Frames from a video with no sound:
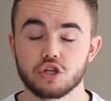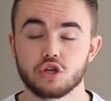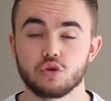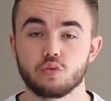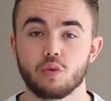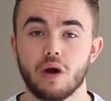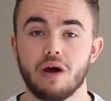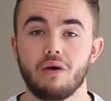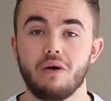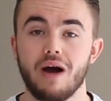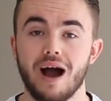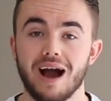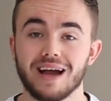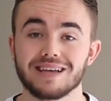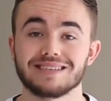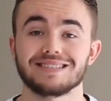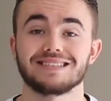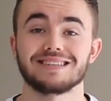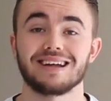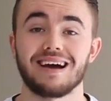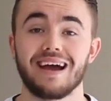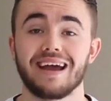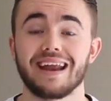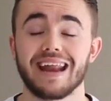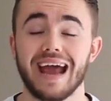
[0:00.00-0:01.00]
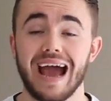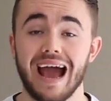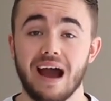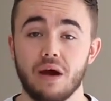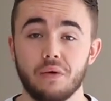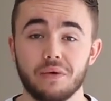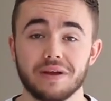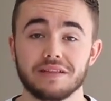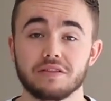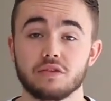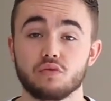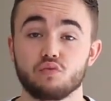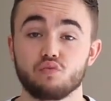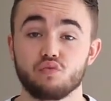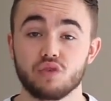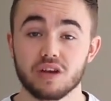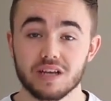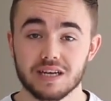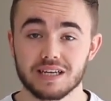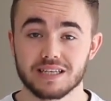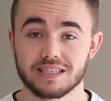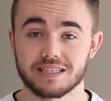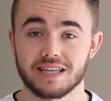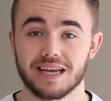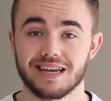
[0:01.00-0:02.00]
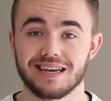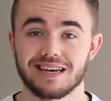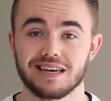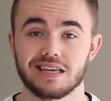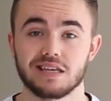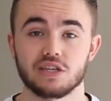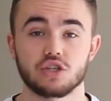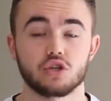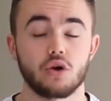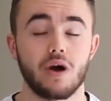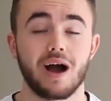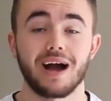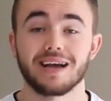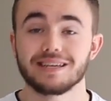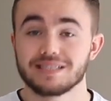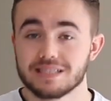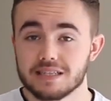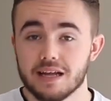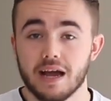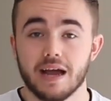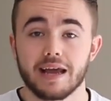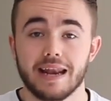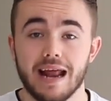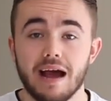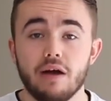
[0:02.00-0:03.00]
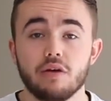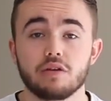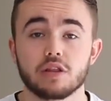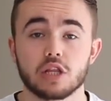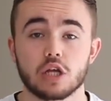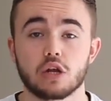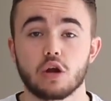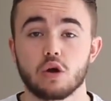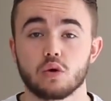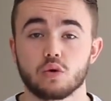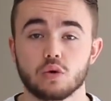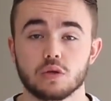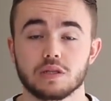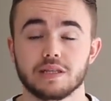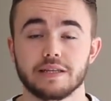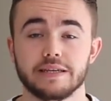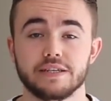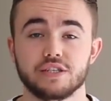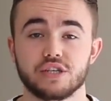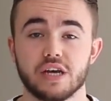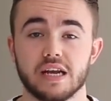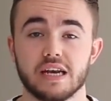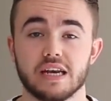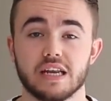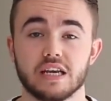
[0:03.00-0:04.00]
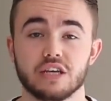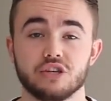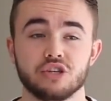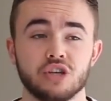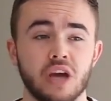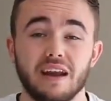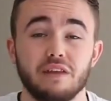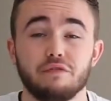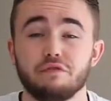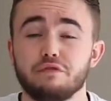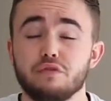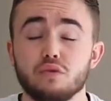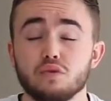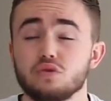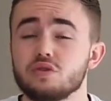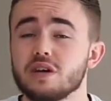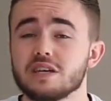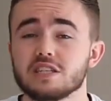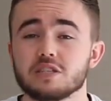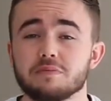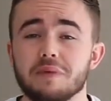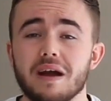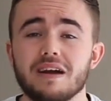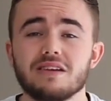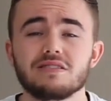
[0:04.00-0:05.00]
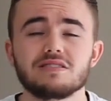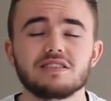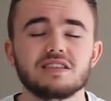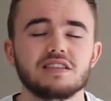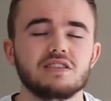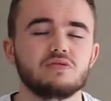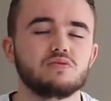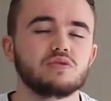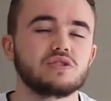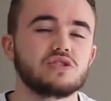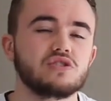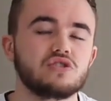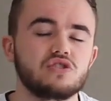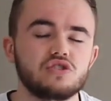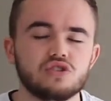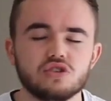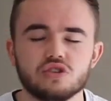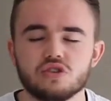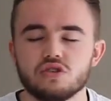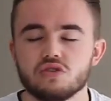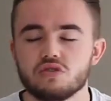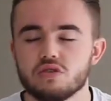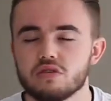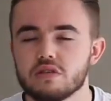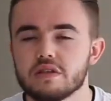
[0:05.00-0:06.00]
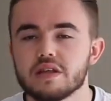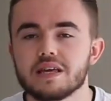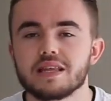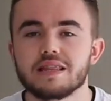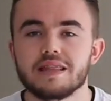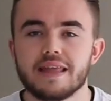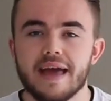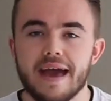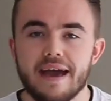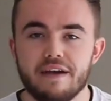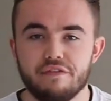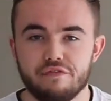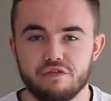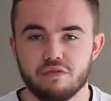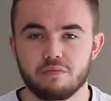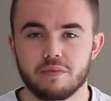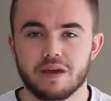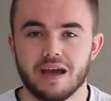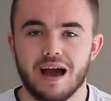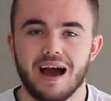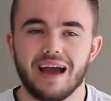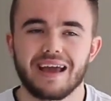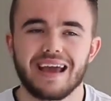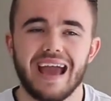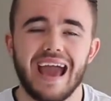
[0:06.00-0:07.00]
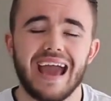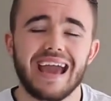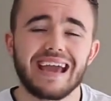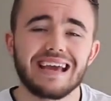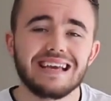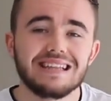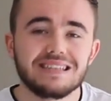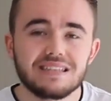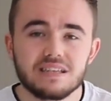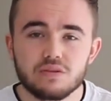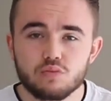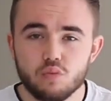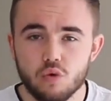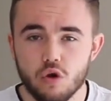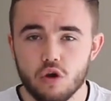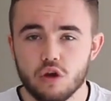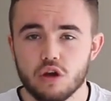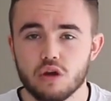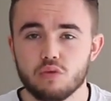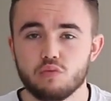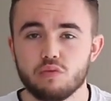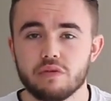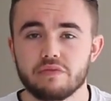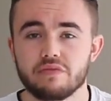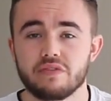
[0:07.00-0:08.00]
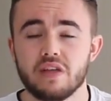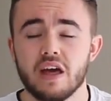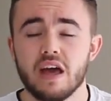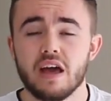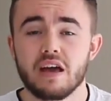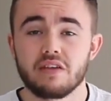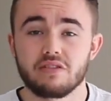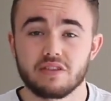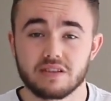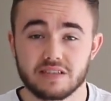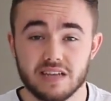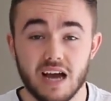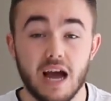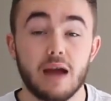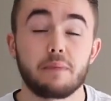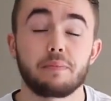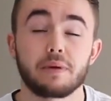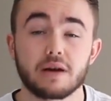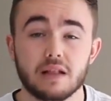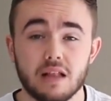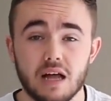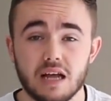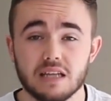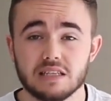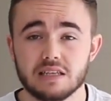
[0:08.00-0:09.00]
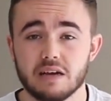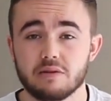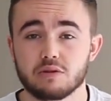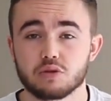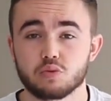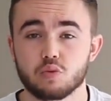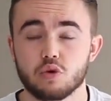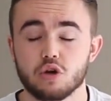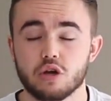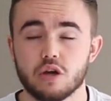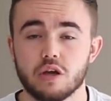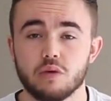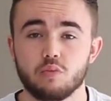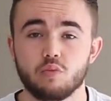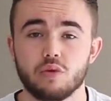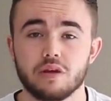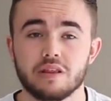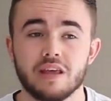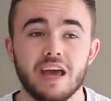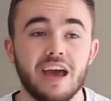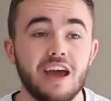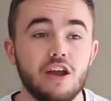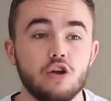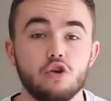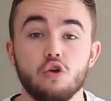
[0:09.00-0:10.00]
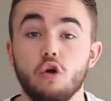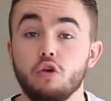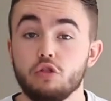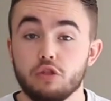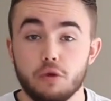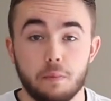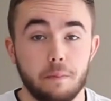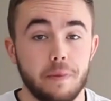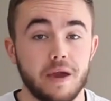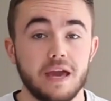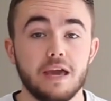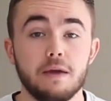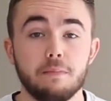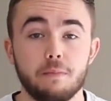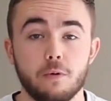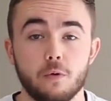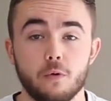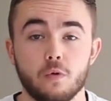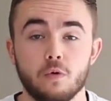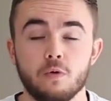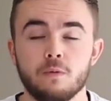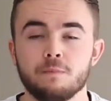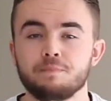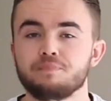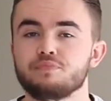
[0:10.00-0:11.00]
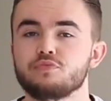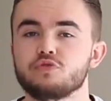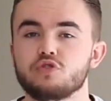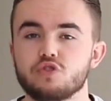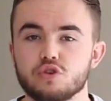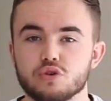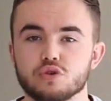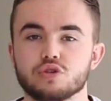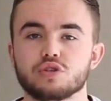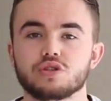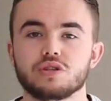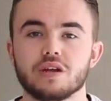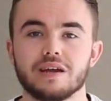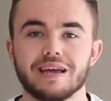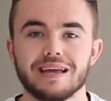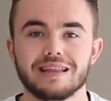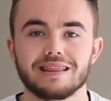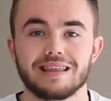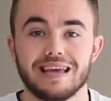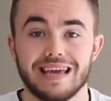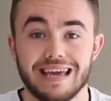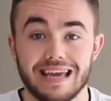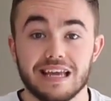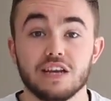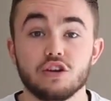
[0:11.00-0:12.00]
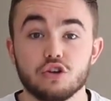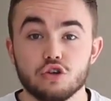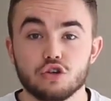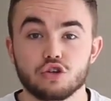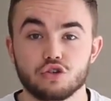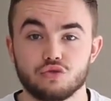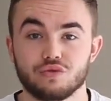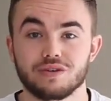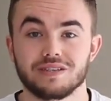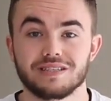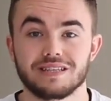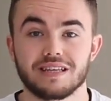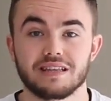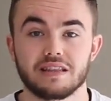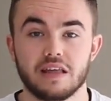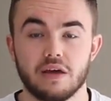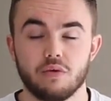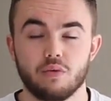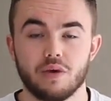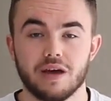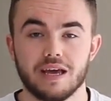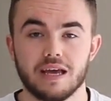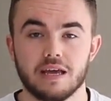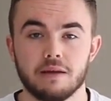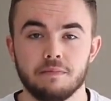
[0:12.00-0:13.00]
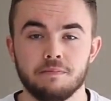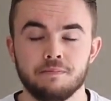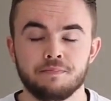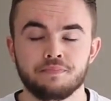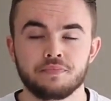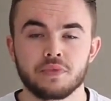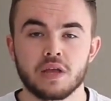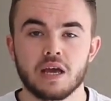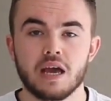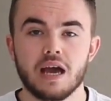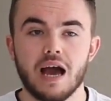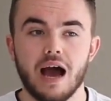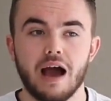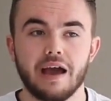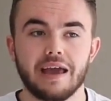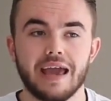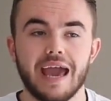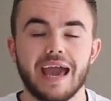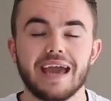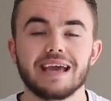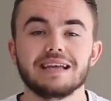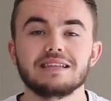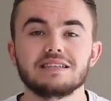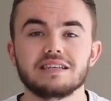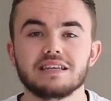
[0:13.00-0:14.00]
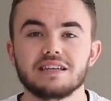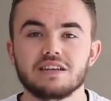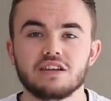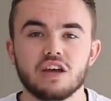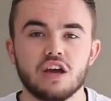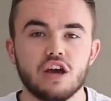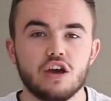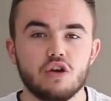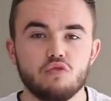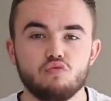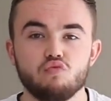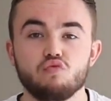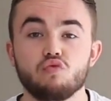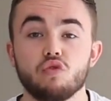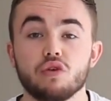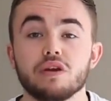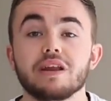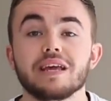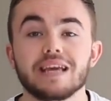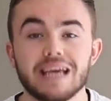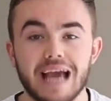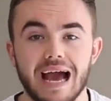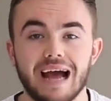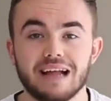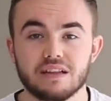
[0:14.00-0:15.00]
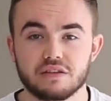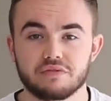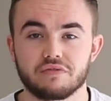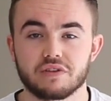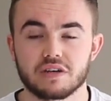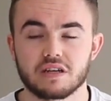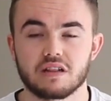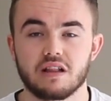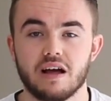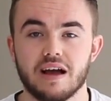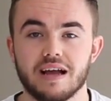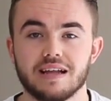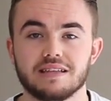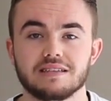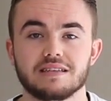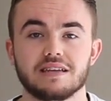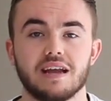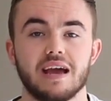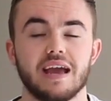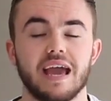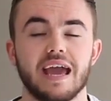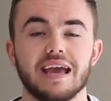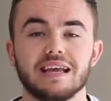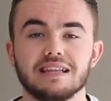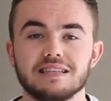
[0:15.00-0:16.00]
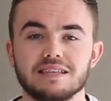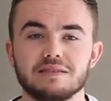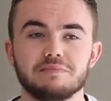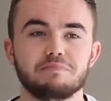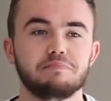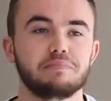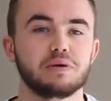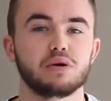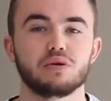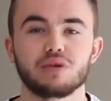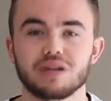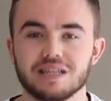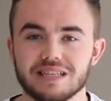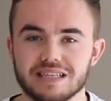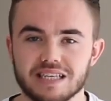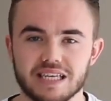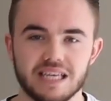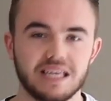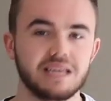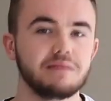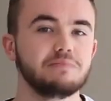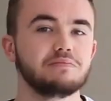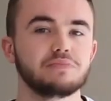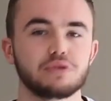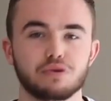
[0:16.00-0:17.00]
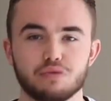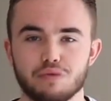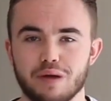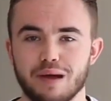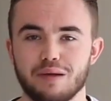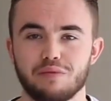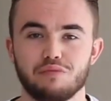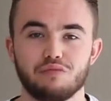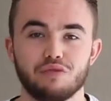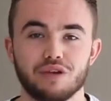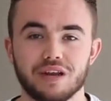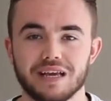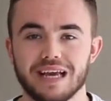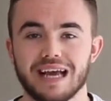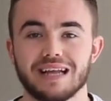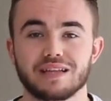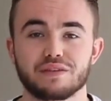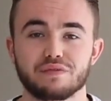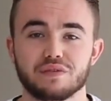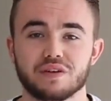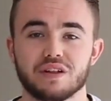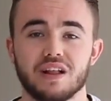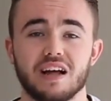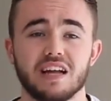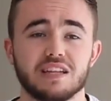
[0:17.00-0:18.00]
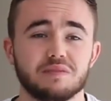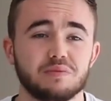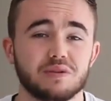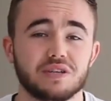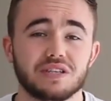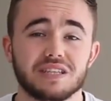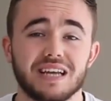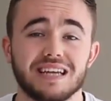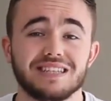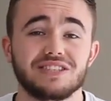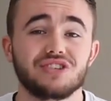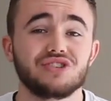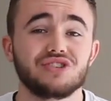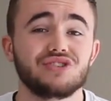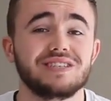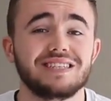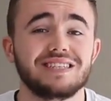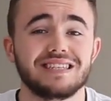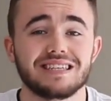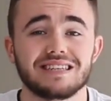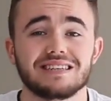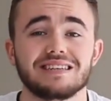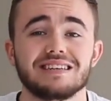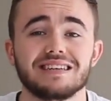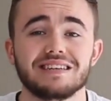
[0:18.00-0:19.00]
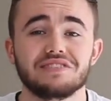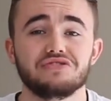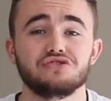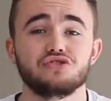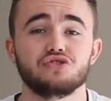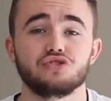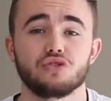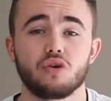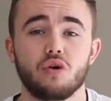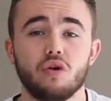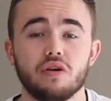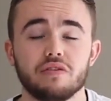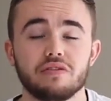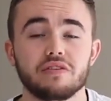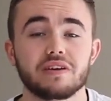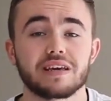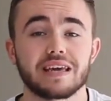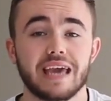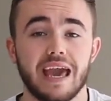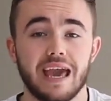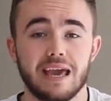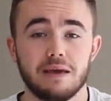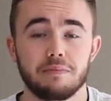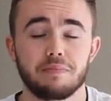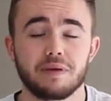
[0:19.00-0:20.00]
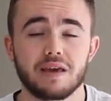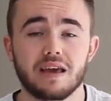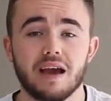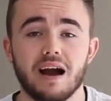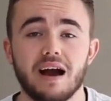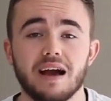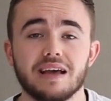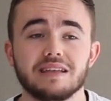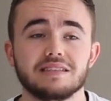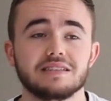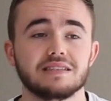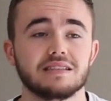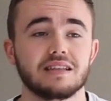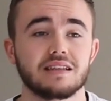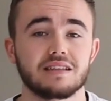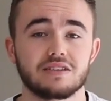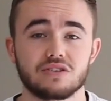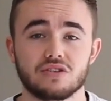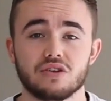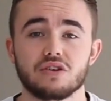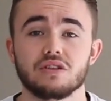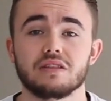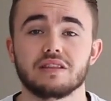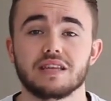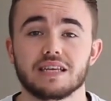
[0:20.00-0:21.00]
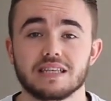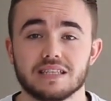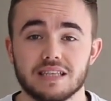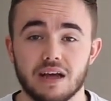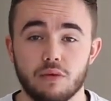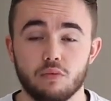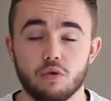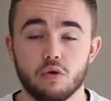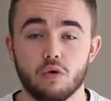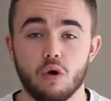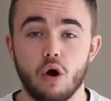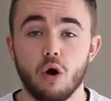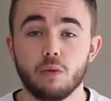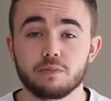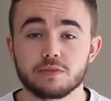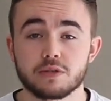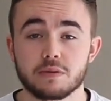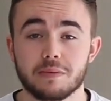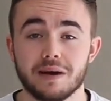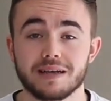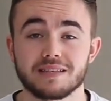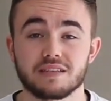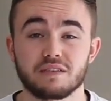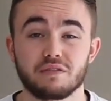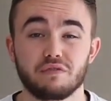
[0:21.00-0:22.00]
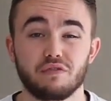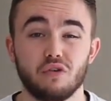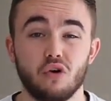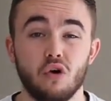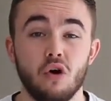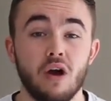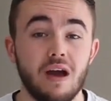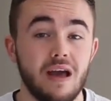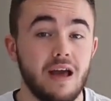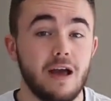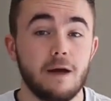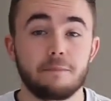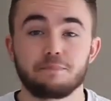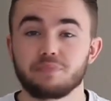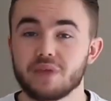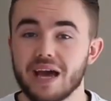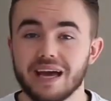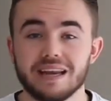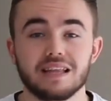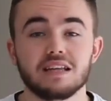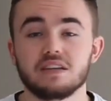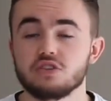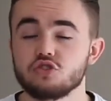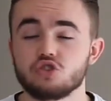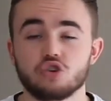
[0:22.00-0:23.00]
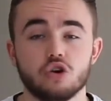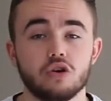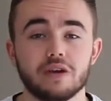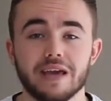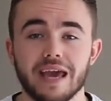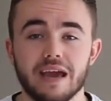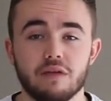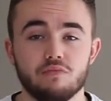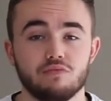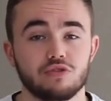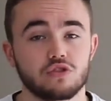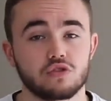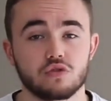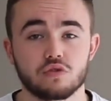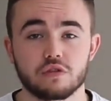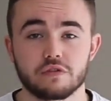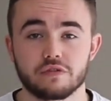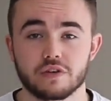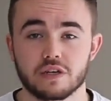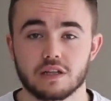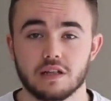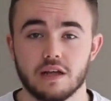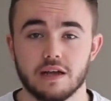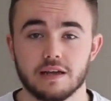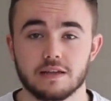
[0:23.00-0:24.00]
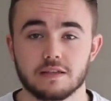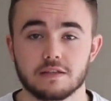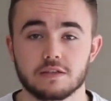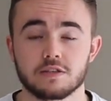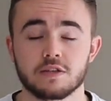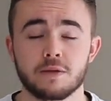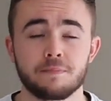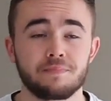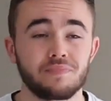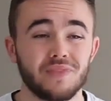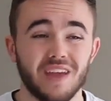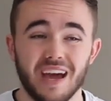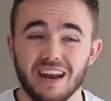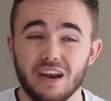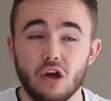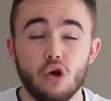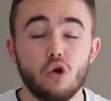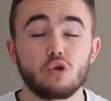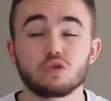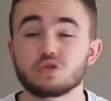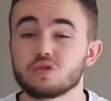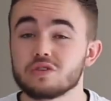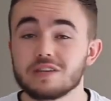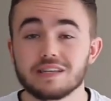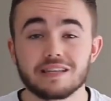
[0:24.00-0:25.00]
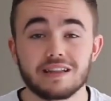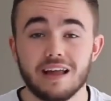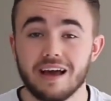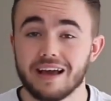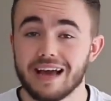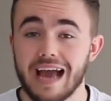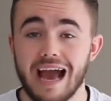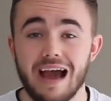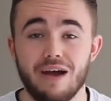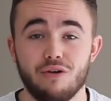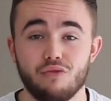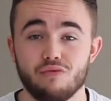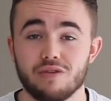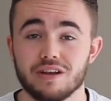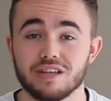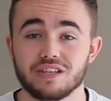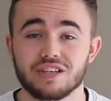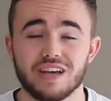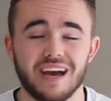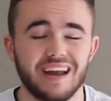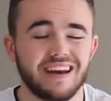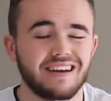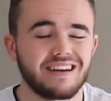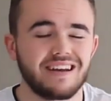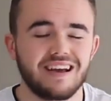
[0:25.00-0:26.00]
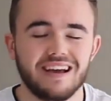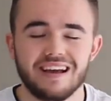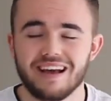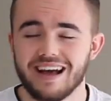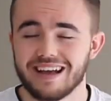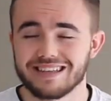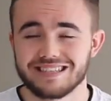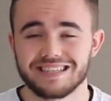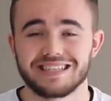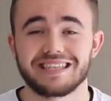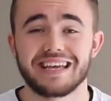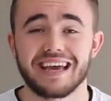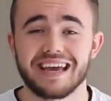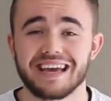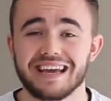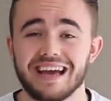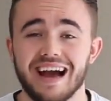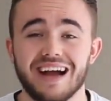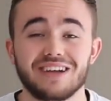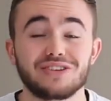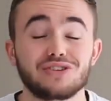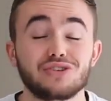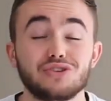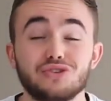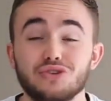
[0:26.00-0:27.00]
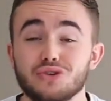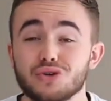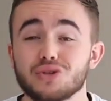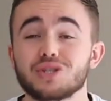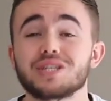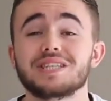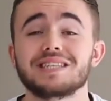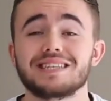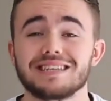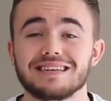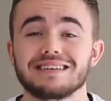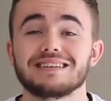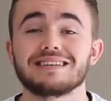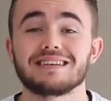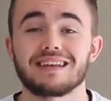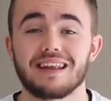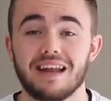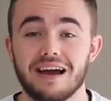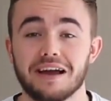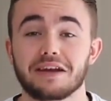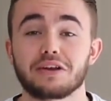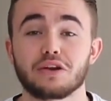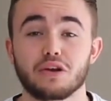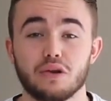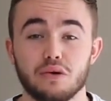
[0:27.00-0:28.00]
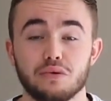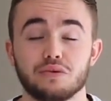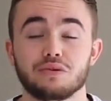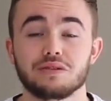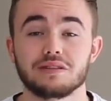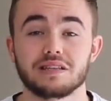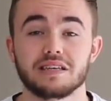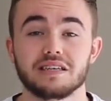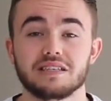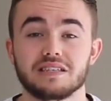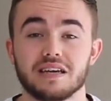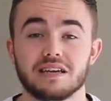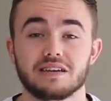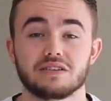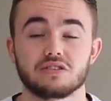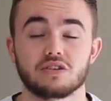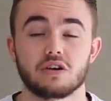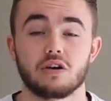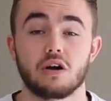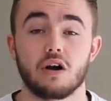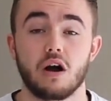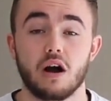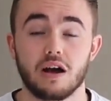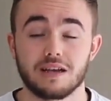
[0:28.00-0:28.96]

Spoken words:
too well, I started out in the real estate niche. So I started out in the local lead gen niche. And in full transparency, there was just nothing there for me. I hated working with the type of clients I was working with, not the people, just the industries that they were in. I hated running ads for clients, and I hated building teams around running ads for clients because I just didn't enjoy the KPIs and the certain things that we were optimizing for. I didn't enjoy getting results for clients. And I also didn't like outreach. And as I say, I just didn't like local lead gen as a